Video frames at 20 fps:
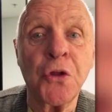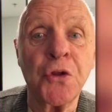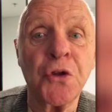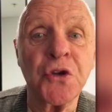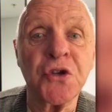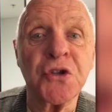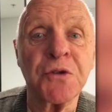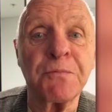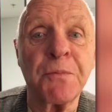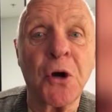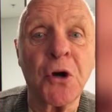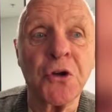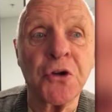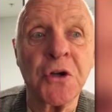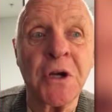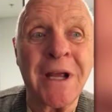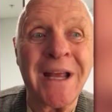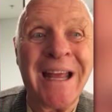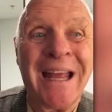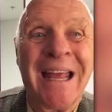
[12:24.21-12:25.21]
the spot,
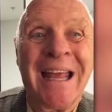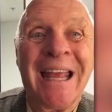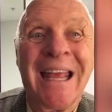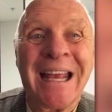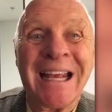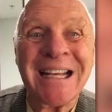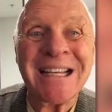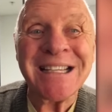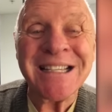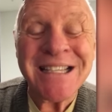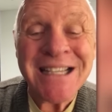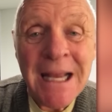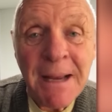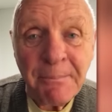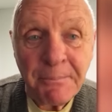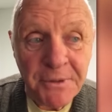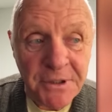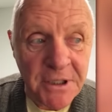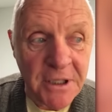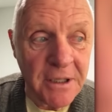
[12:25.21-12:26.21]

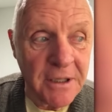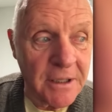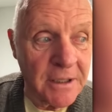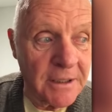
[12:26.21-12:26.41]
except